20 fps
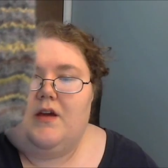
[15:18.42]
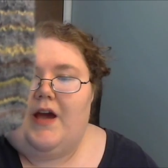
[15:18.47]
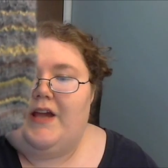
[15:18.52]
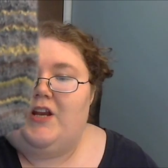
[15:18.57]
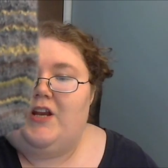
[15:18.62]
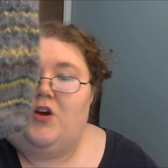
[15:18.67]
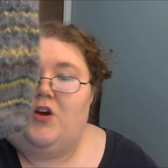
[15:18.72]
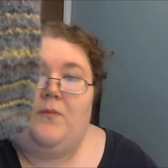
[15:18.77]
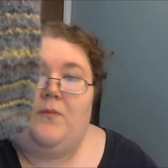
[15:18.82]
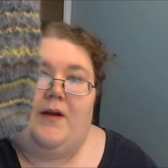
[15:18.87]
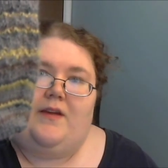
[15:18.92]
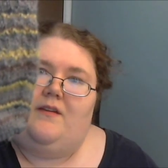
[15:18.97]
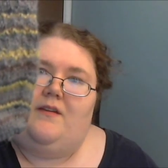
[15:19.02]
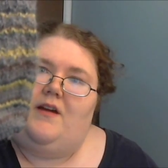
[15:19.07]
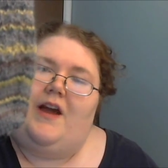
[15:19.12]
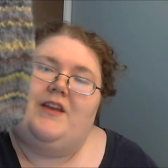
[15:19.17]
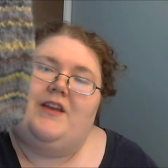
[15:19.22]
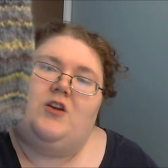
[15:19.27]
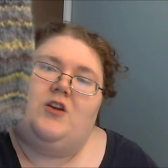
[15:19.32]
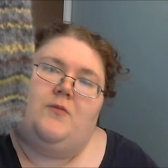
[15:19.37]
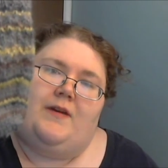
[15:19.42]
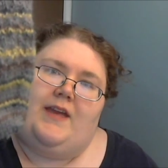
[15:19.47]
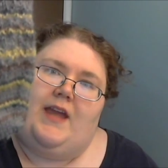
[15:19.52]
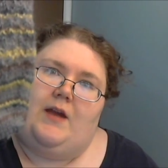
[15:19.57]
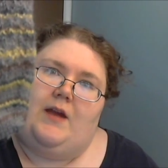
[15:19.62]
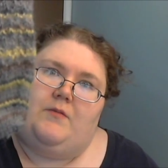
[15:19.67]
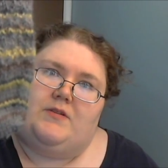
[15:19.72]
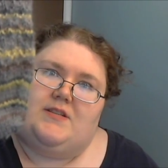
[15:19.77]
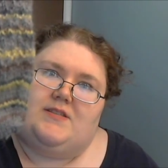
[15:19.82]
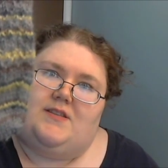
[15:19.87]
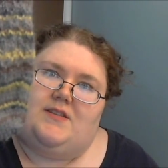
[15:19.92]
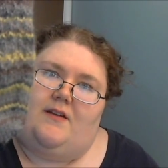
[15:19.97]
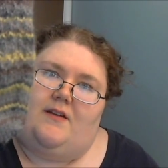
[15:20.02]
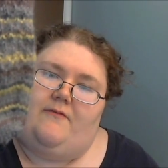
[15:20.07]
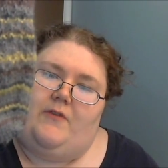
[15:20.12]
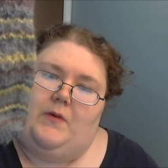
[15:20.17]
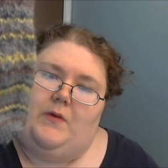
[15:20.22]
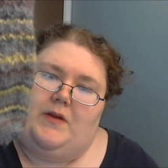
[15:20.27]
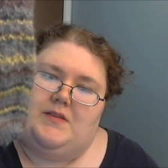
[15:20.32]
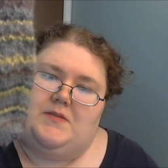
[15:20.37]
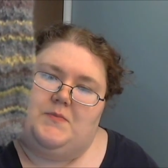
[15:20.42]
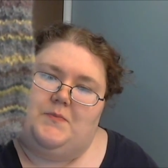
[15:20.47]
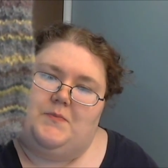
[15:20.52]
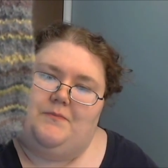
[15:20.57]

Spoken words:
I know my camera does not focus